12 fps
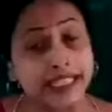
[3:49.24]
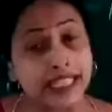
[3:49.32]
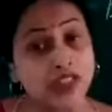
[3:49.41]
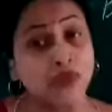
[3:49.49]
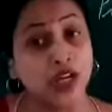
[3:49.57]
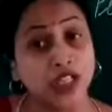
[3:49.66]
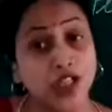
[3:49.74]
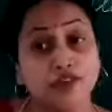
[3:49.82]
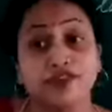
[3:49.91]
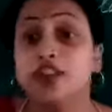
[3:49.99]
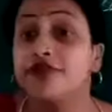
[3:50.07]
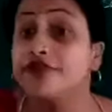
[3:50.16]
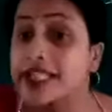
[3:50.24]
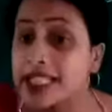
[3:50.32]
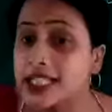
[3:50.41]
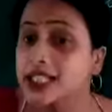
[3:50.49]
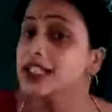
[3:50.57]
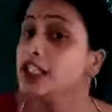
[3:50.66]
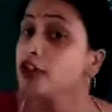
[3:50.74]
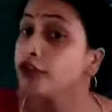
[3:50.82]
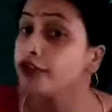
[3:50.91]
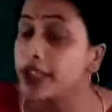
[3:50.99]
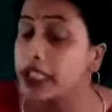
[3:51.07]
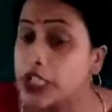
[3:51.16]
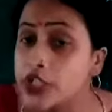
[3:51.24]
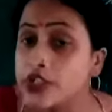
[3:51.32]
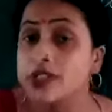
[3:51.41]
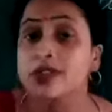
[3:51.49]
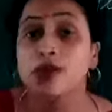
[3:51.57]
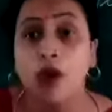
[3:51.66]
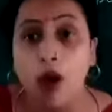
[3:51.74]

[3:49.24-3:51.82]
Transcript: it is one of the physical feature,